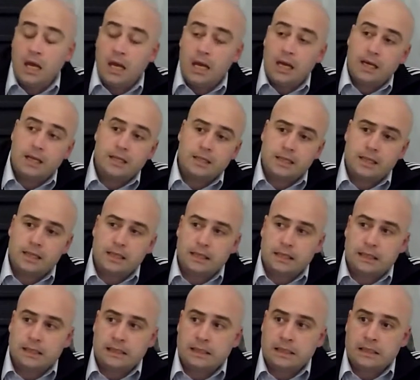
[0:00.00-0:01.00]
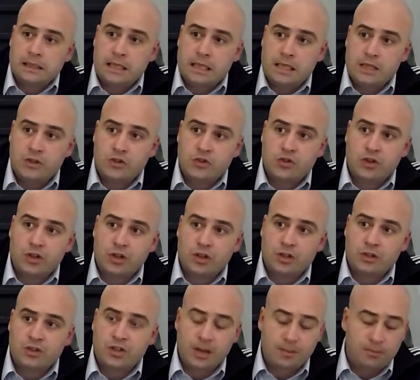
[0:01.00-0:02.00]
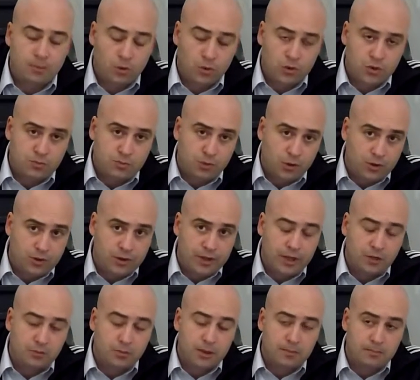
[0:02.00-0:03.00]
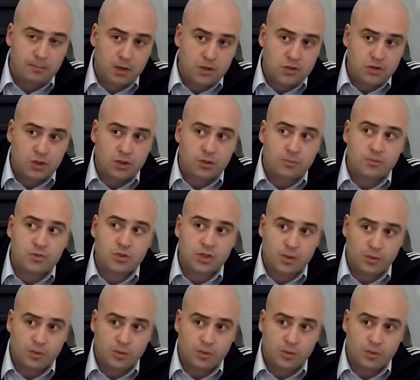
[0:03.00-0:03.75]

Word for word: And uh, his uh, temple was burned down by Muslims.